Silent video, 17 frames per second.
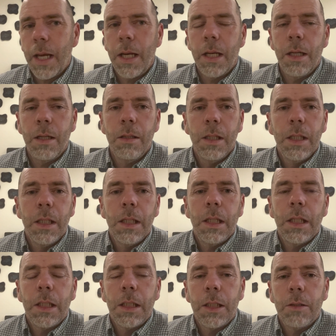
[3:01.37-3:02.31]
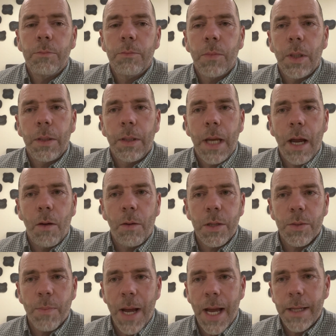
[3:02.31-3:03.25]
And now
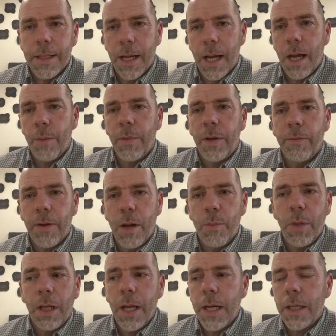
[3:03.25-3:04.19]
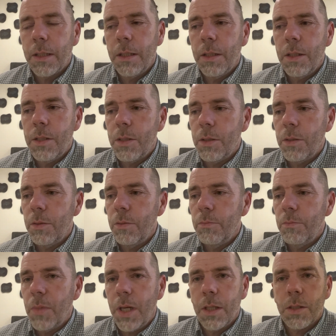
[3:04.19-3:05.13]
it's my time, if I'm elected, to
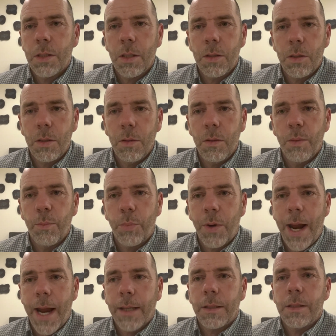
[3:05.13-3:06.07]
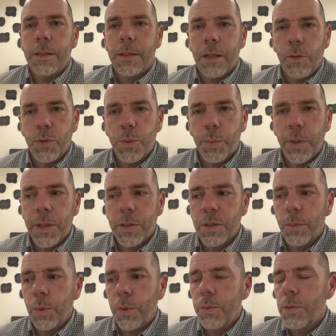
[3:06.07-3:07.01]
institute and practice those
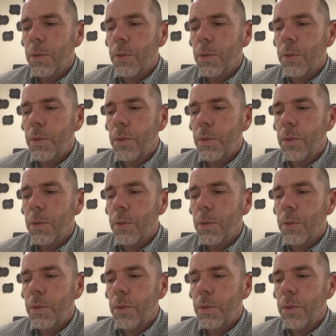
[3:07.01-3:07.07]
principles.